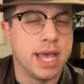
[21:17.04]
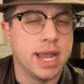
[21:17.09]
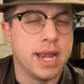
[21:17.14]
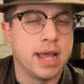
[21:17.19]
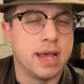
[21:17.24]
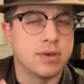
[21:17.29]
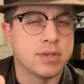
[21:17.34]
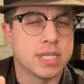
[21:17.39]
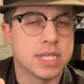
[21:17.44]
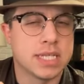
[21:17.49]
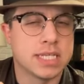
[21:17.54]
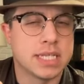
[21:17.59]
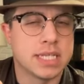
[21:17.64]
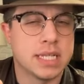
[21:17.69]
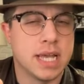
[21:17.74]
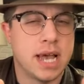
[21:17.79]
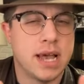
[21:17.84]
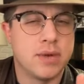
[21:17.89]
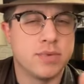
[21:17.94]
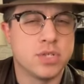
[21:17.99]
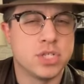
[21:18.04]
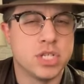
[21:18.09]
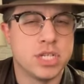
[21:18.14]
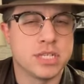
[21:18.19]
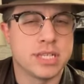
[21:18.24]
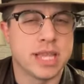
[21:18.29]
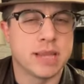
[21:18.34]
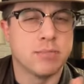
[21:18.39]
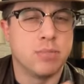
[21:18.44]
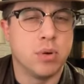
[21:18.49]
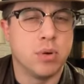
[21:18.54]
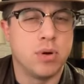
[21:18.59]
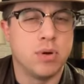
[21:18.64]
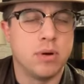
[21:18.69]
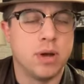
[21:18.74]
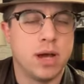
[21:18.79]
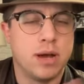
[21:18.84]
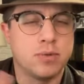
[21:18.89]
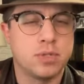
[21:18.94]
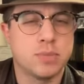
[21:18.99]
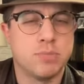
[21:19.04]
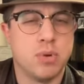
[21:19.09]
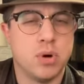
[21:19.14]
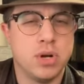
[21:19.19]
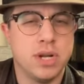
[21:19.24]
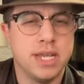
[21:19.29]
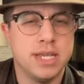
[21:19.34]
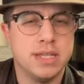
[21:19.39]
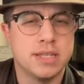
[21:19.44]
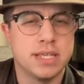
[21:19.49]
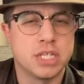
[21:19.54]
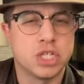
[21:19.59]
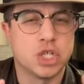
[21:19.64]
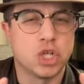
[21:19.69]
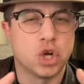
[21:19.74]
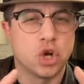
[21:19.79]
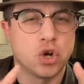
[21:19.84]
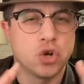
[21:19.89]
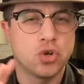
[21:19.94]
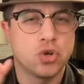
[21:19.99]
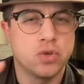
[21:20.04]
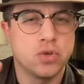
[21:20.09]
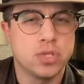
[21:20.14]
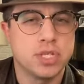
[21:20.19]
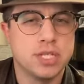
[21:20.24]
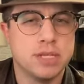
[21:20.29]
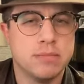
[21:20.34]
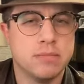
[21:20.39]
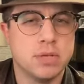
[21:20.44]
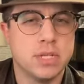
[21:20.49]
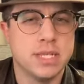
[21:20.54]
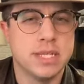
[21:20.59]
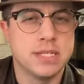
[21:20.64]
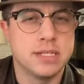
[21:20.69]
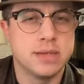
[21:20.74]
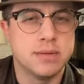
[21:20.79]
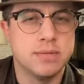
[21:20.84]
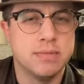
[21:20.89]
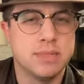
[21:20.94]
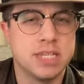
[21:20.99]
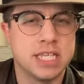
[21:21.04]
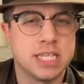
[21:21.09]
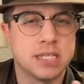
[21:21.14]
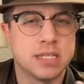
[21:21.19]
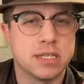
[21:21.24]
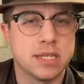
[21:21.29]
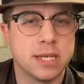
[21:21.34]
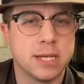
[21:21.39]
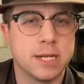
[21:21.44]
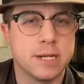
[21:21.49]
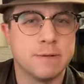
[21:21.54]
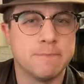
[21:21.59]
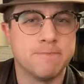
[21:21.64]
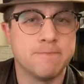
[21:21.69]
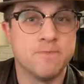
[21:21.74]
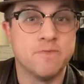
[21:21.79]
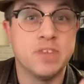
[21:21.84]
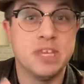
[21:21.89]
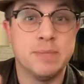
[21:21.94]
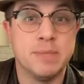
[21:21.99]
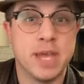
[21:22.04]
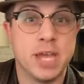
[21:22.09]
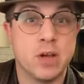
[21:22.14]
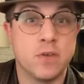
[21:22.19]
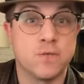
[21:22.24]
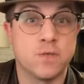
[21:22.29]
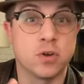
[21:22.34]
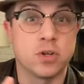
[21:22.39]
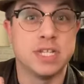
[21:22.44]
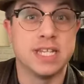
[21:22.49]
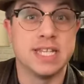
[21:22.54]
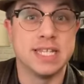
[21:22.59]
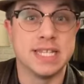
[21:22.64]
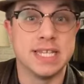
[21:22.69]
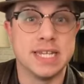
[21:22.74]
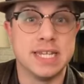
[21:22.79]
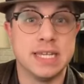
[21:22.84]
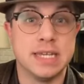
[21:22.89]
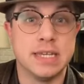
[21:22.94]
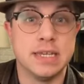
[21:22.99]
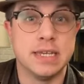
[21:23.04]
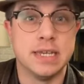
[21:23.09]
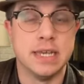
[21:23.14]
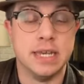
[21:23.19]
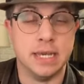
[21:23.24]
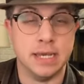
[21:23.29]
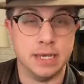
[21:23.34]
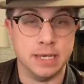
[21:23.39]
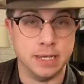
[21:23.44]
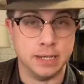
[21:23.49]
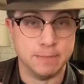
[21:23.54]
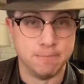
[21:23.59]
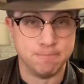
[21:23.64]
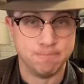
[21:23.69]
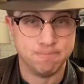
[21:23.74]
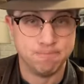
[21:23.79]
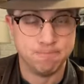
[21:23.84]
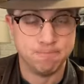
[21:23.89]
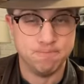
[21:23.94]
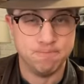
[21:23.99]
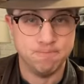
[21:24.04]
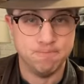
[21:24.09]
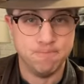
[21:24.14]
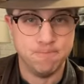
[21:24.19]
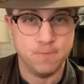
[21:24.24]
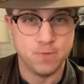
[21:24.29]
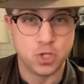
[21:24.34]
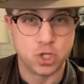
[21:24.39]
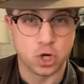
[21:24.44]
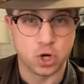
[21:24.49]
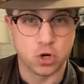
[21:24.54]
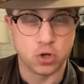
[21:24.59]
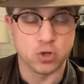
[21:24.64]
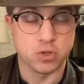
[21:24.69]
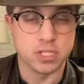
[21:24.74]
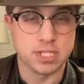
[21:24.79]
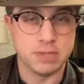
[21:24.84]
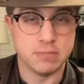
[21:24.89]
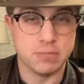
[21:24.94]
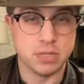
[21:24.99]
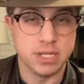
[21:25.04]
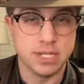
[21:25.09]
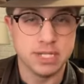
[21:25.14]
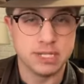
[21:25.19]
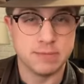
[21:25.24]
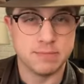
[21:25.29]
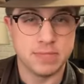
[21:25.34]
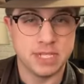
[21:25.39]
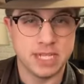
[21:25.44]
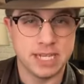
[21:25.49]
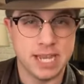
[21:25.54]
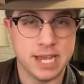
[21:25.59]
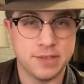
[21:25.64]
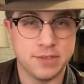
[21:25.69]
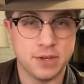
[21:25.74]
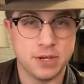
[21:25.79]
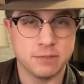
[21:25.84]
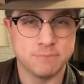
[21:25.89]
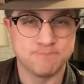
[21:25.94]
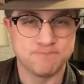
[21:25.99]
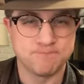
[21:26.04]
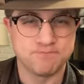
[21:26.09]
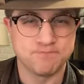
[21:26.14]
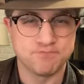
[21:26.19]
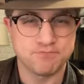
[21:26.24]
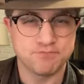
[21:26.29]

And I was just like, I was putting this turtle symbolism, this female fertility turtle symbolism together,